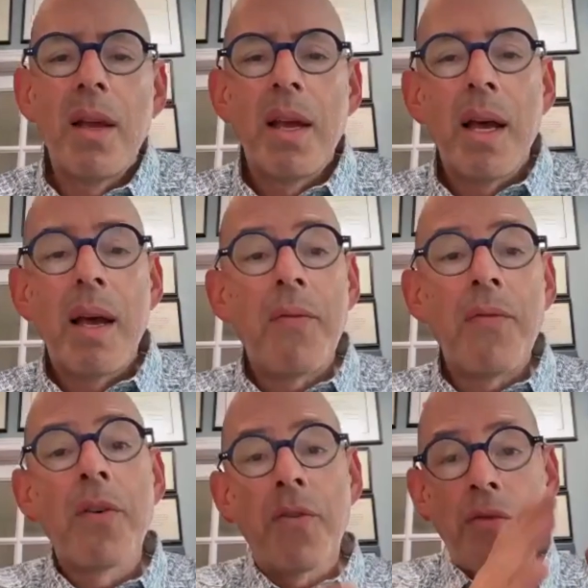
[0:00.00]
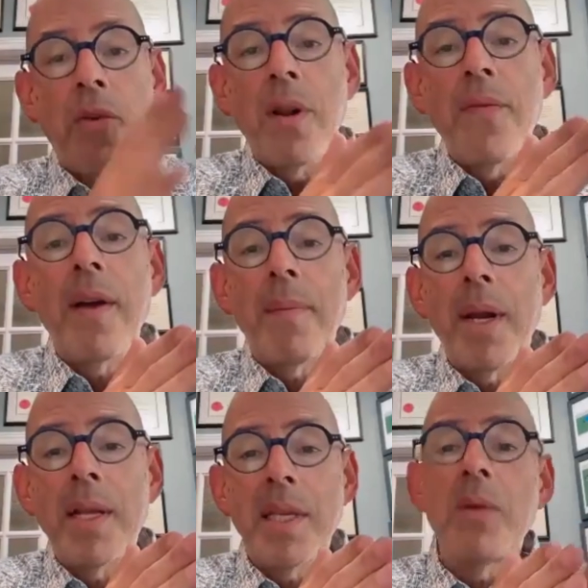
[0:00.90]
for 45
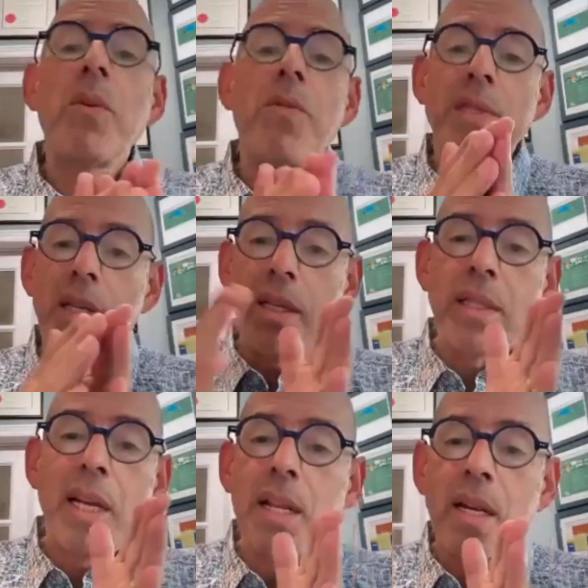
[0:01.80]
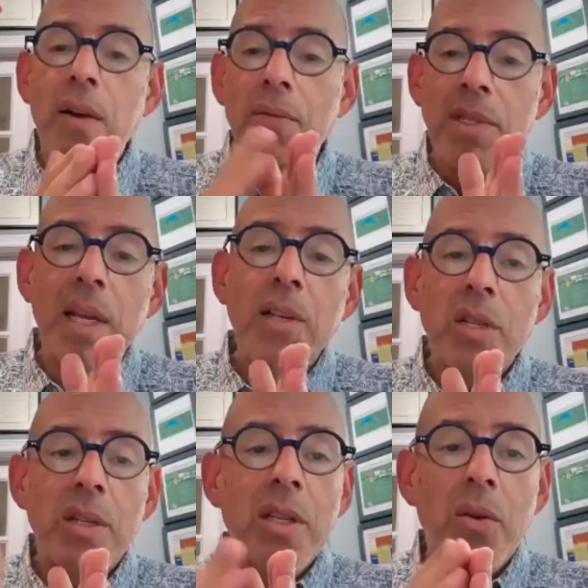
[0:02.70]
minutes, and we'll facilitate a
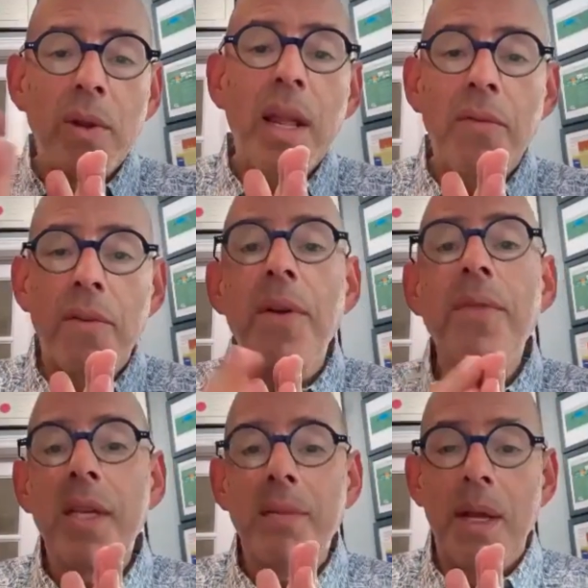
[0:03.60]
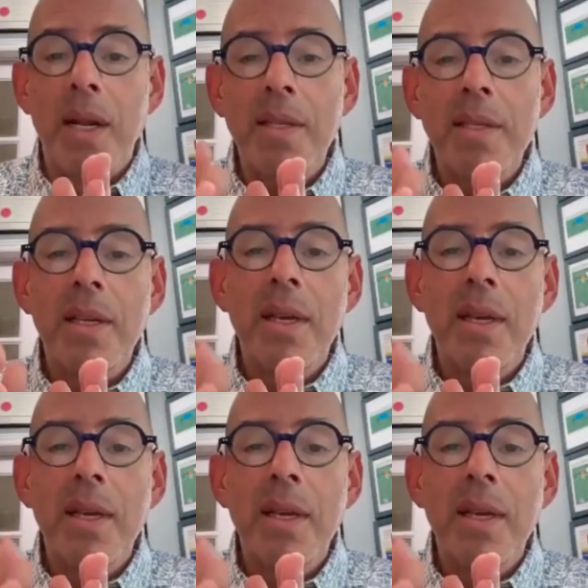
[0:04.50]
conversation, Q&A, for 15 minutes.